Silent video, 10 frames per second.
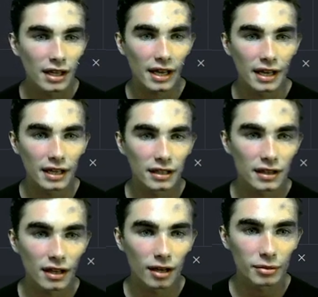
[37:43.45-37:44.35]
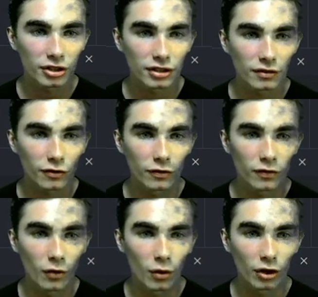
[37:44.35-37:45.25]
and the option
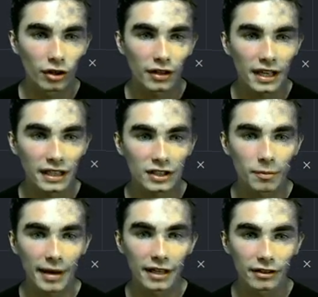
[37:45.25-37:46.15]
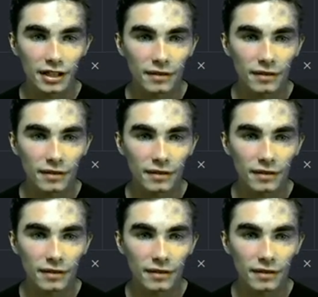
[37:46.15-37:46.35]
for an expiry.